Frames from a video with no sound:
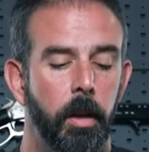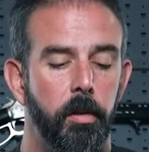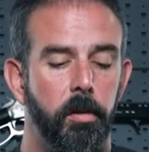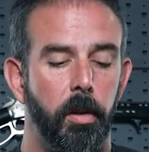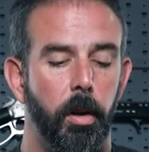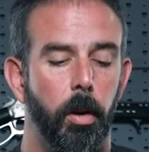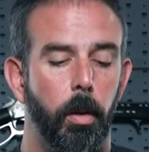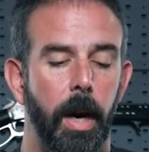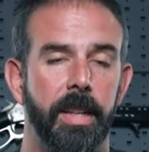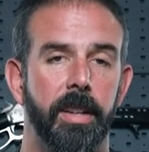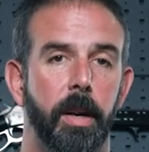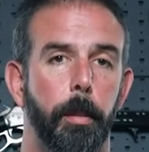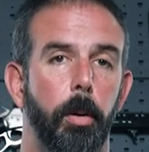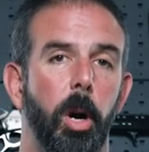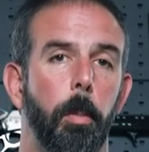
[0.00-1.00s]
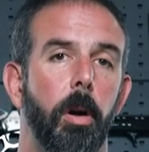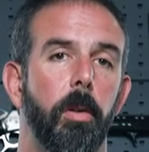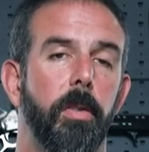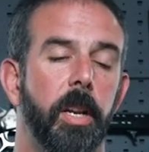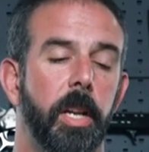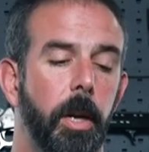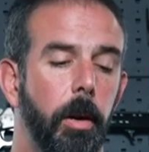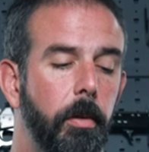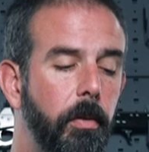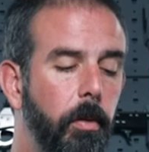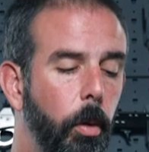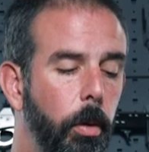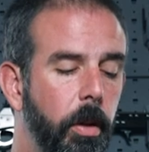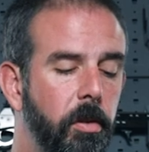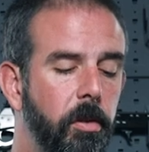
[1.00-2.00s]
So I did a promo video
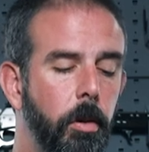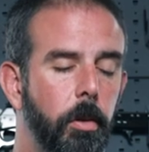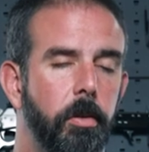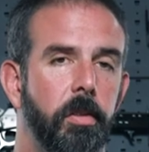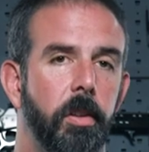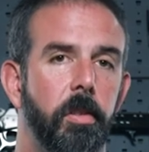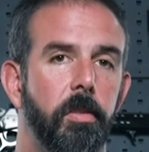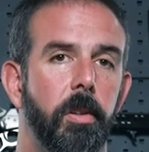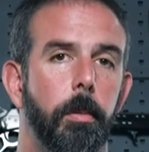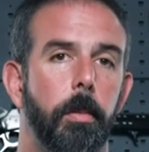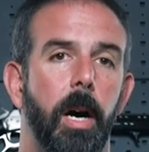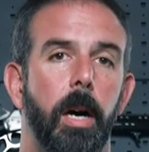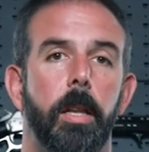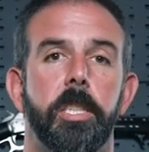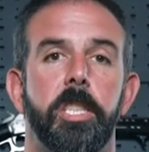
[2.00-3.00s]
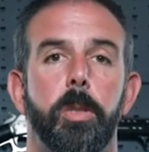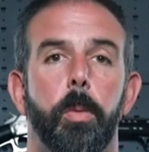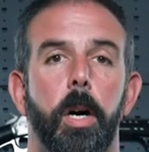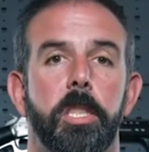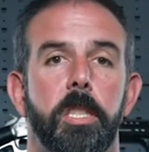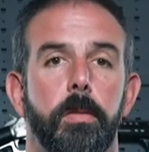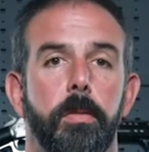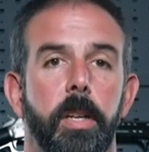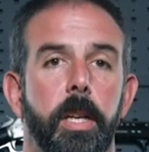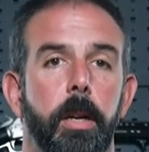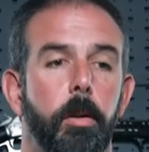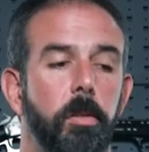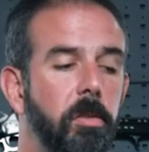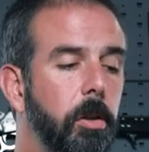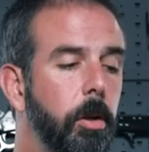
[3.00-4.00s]
for this whole system. I'll let you watch the
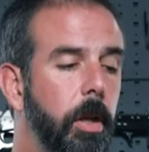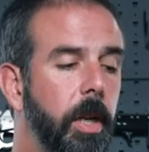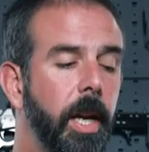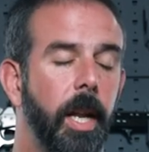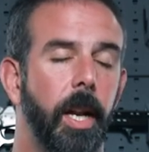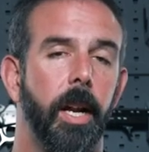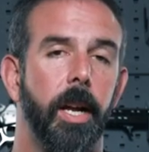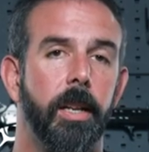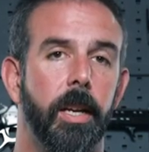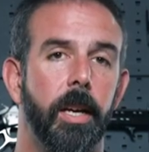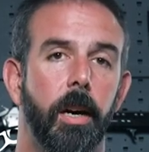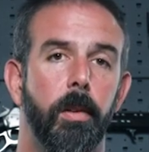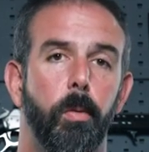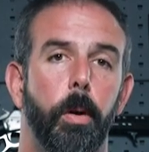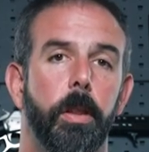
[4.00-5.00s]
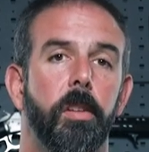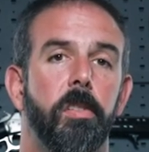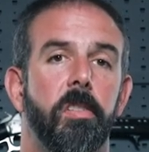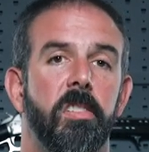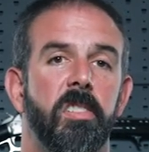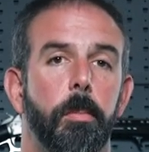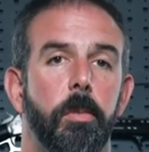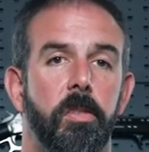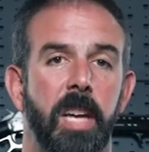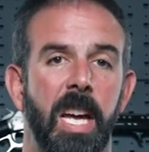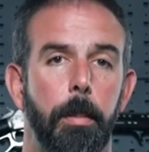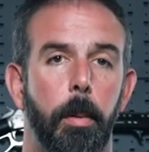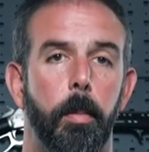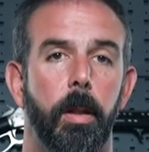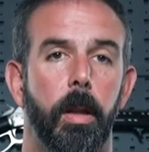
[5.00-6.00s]
video so you can get an idea of what the system is
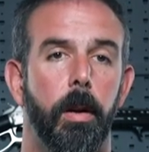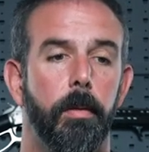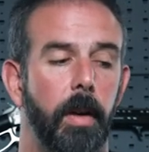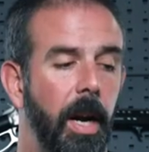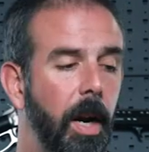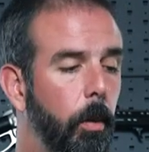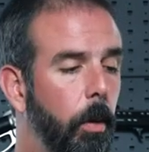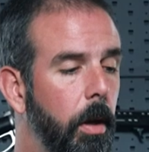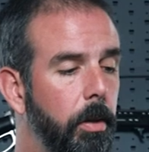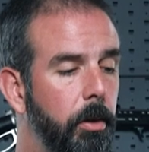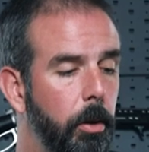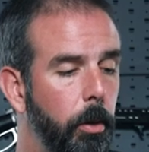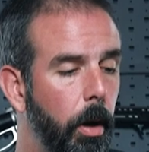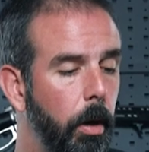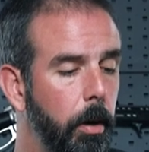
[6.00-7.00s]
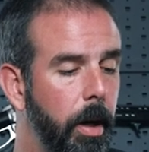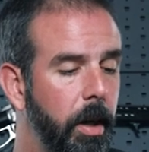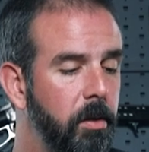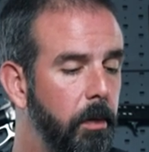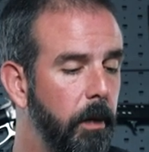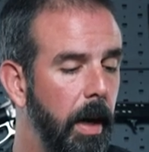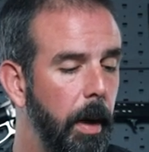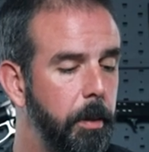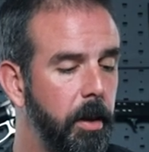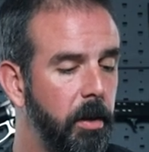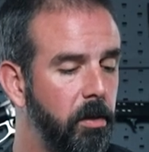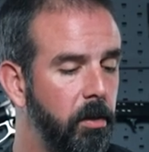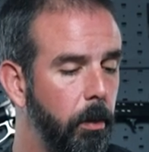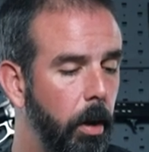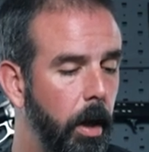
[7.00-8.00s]
capable of. I run through all kinds of
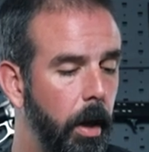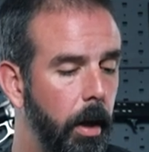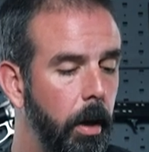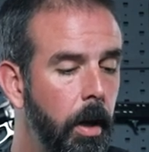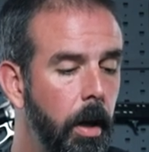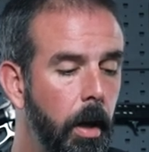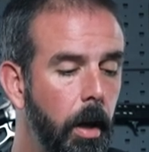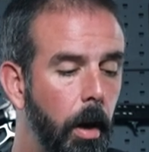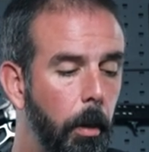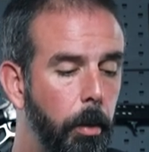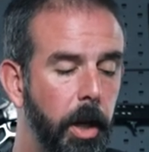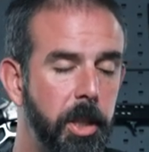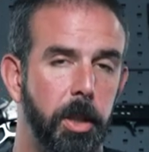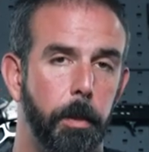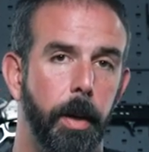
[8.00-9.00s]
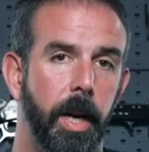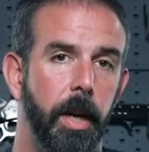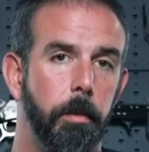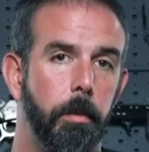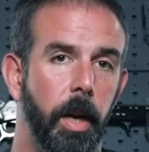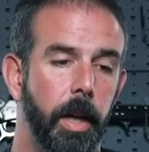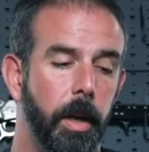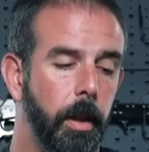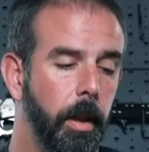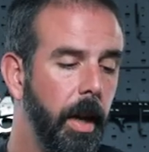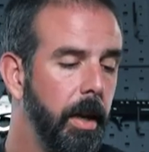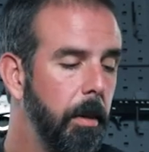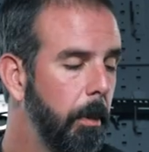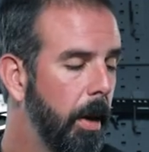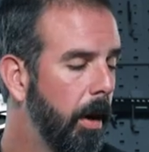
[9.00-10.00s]
optics, pressure pad and
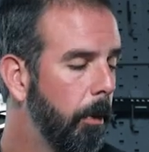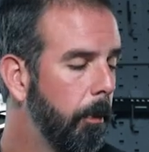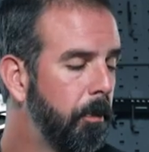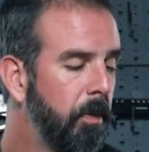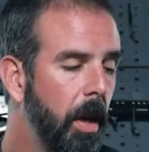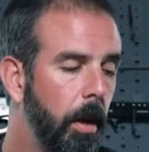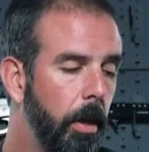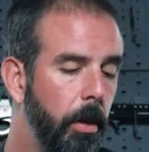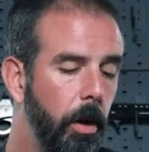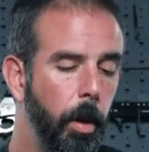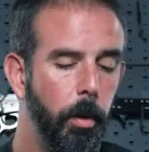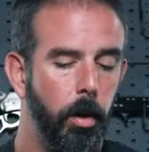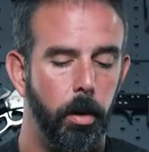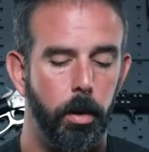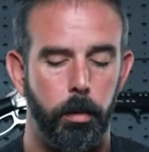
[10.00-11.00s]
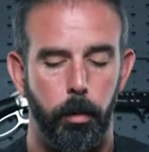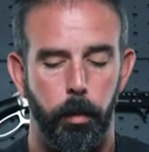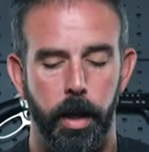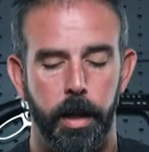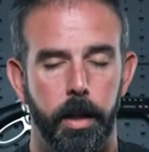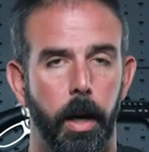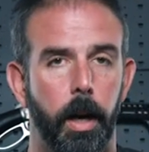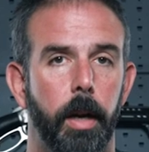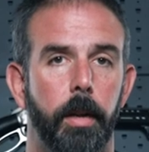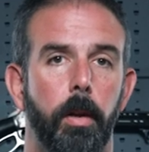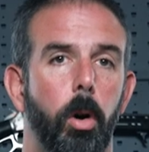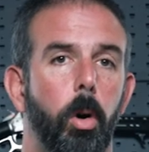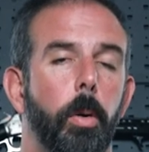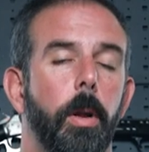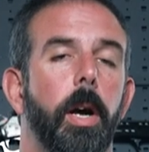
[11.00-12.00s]
light mount, thermal, red dot,
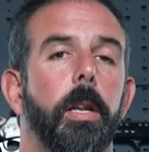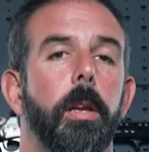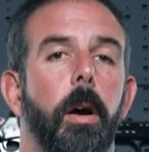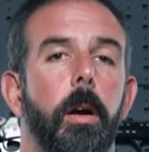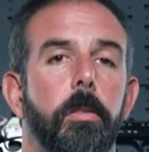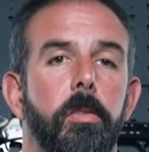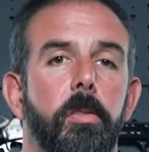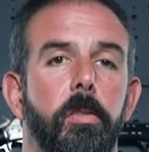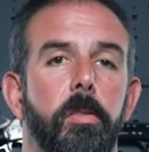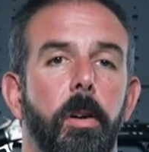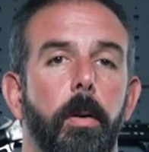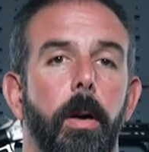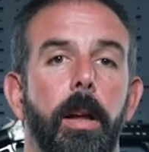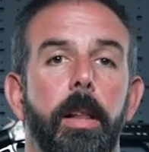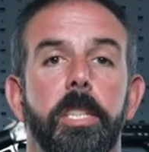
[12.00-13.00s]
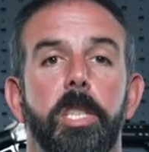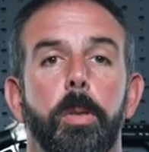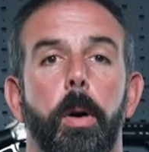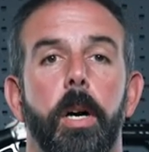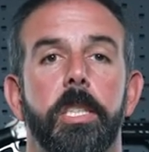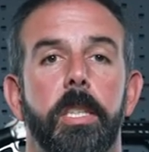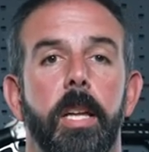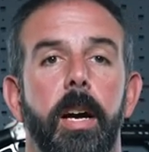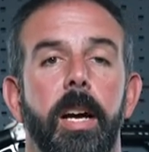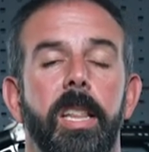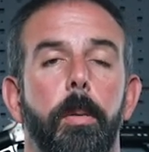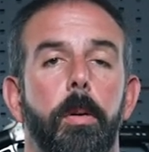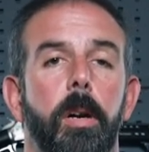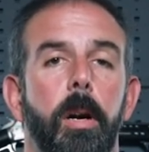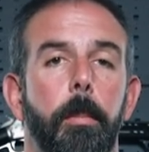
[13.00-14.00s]
the whole 9 yards. So I'll let you watch that and
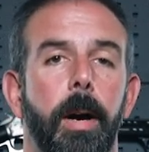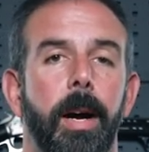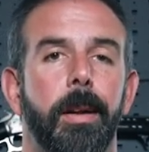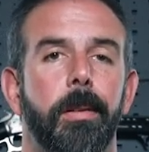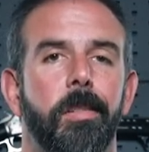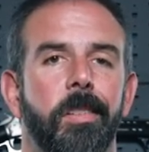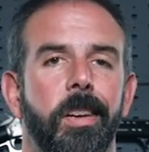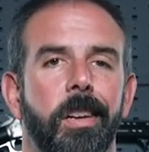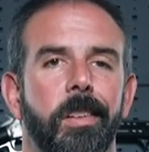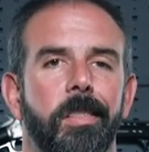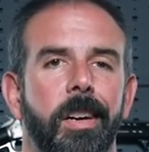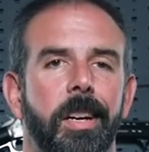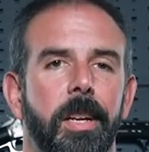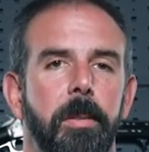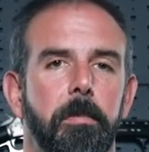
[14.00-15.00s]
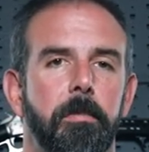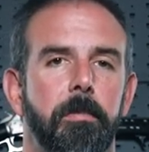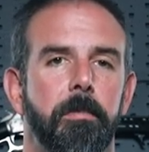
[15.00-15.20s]
then we'll come back. See you in a second.